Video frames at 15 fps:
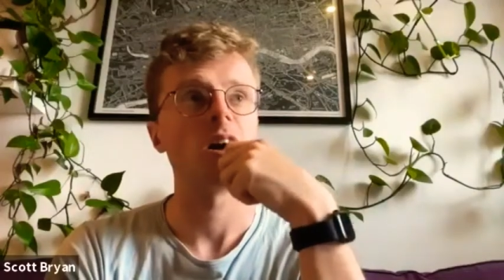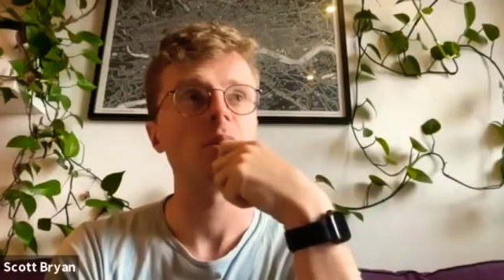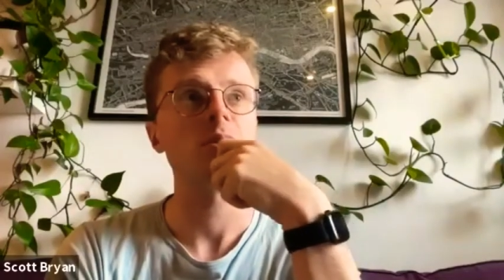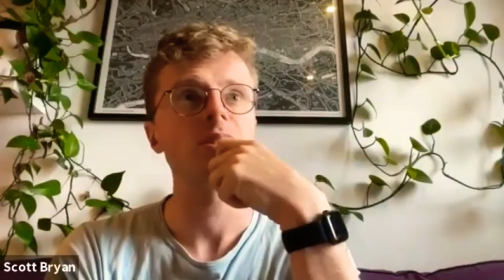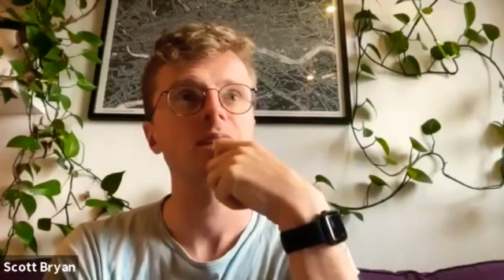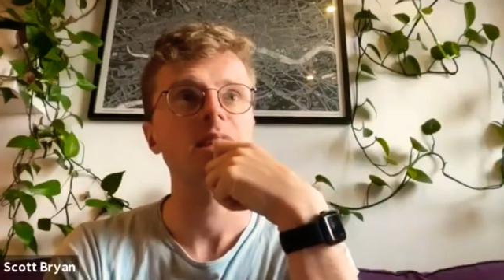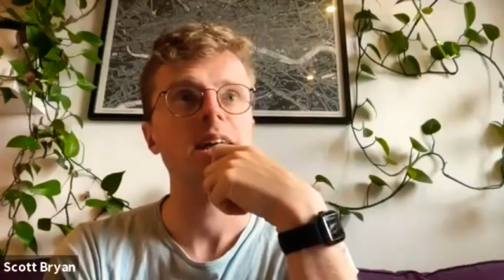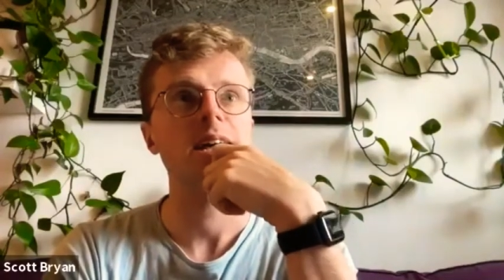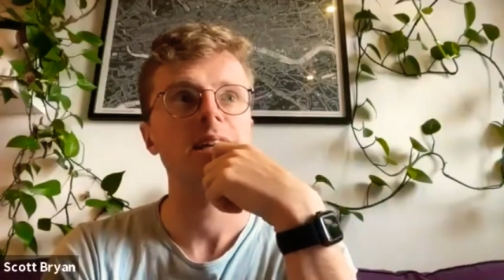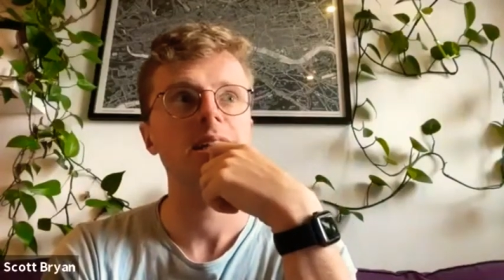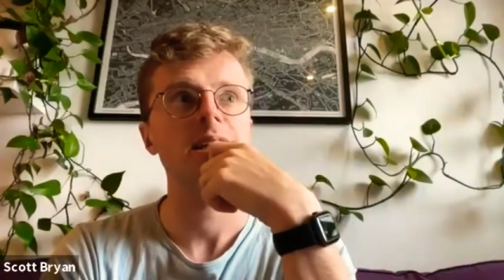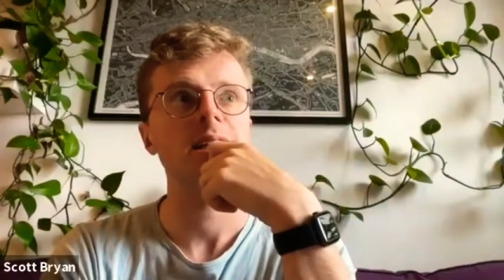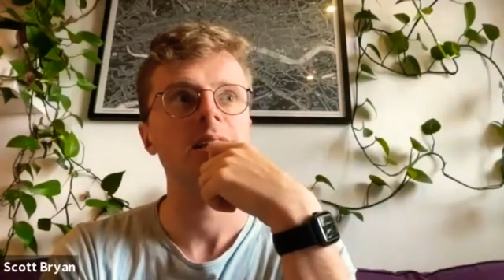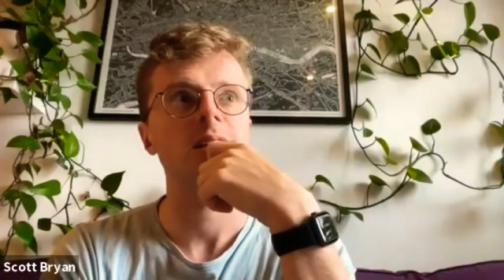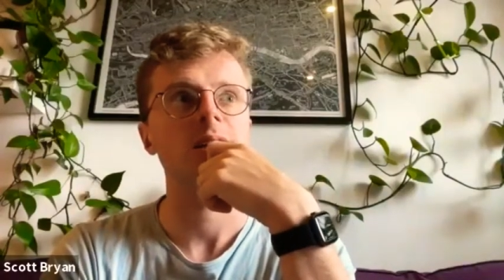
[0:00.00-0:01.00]
I'd
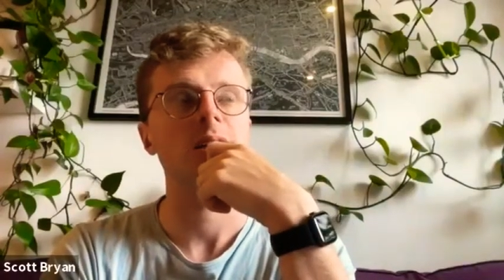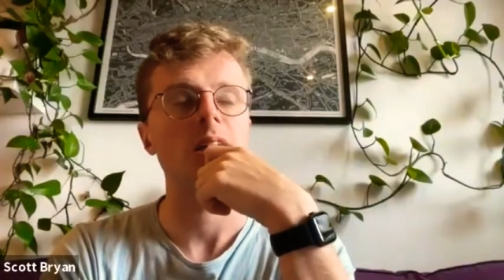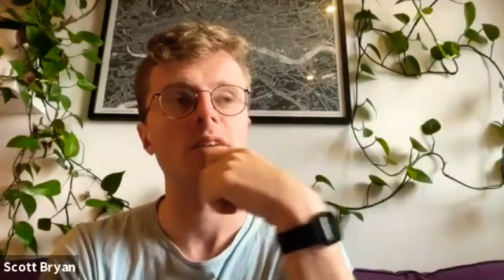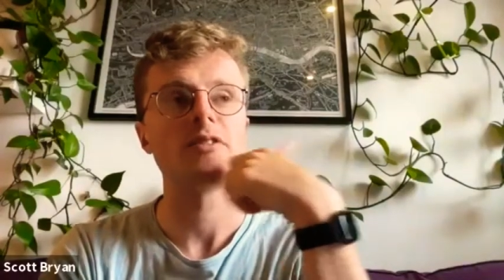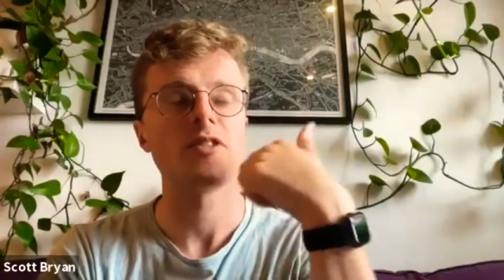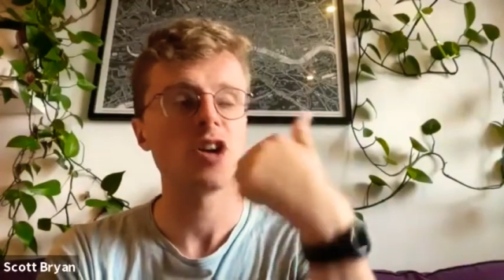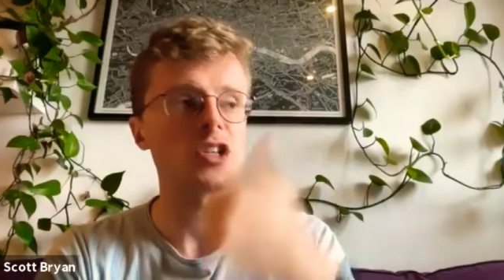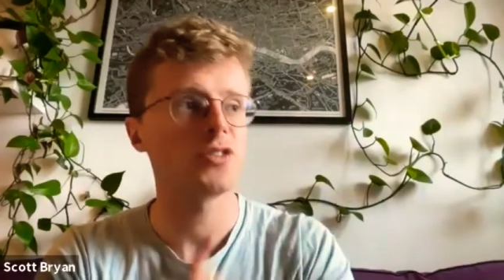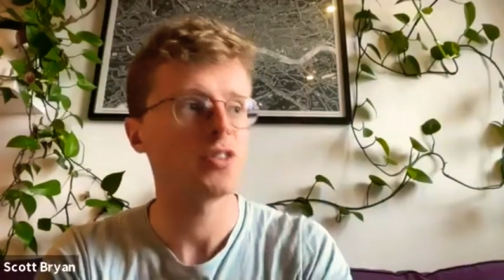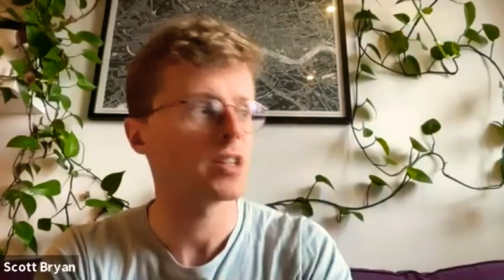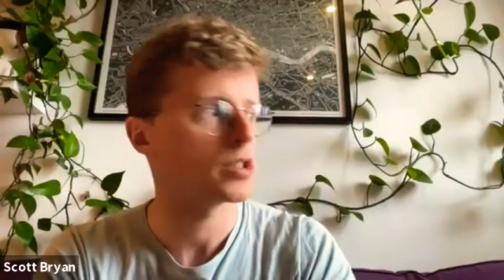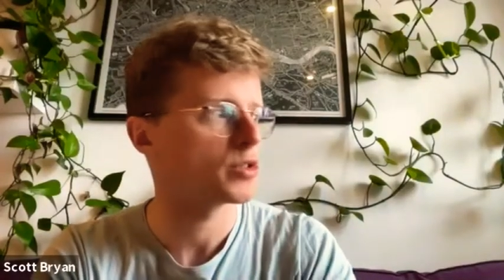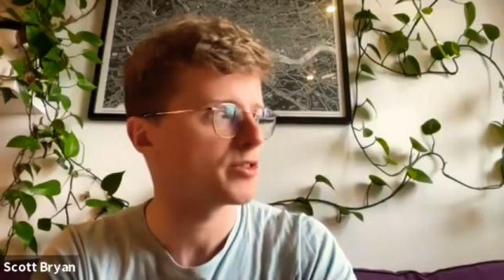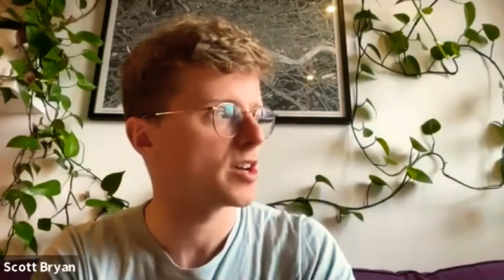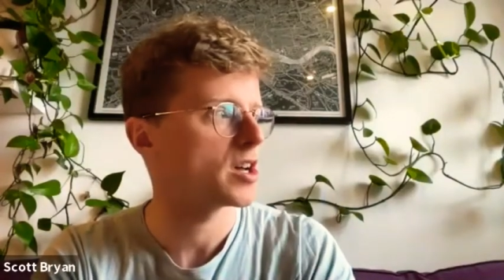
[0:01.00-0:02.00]
say, like, first
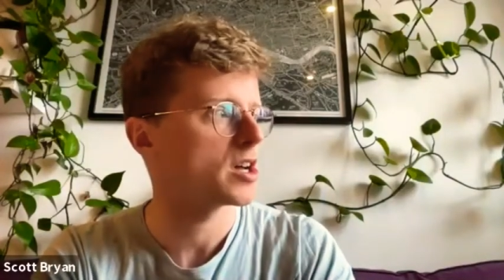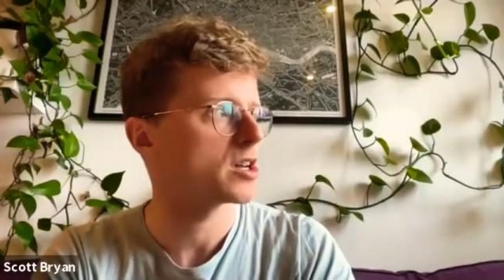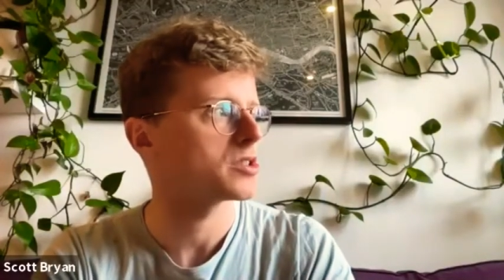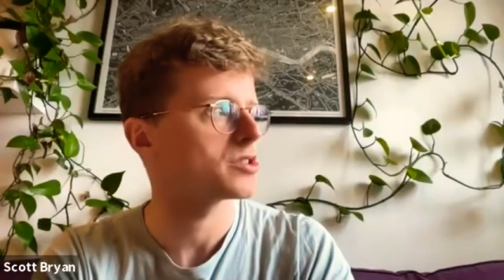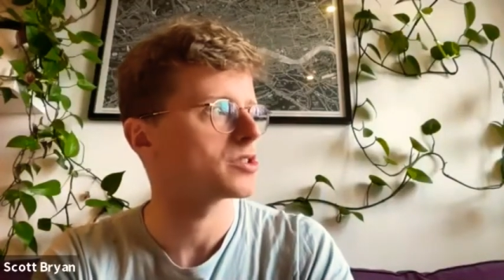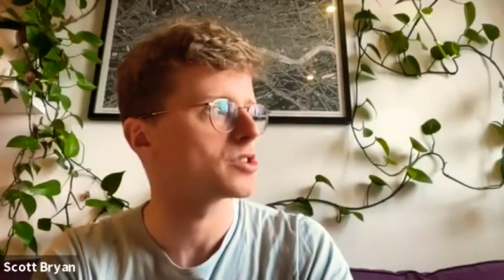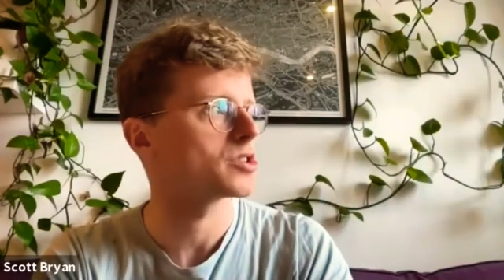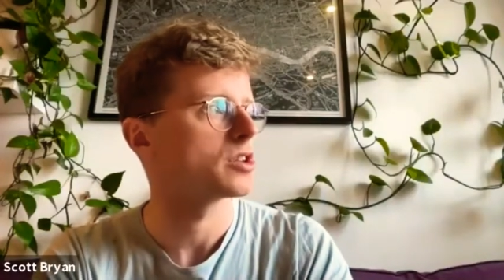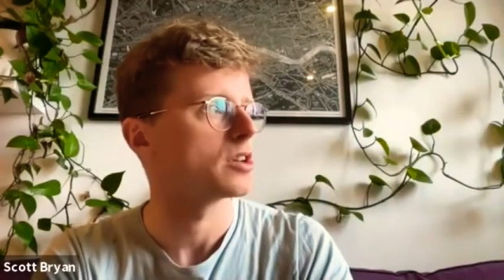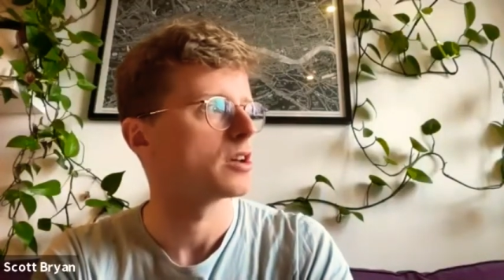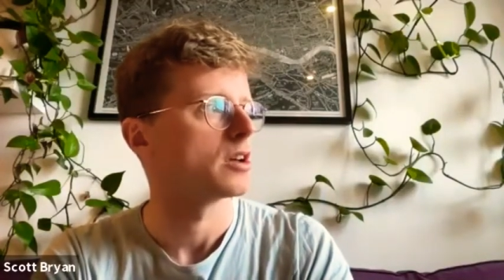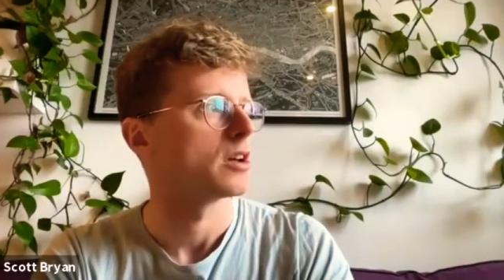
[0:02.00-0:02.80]
things first,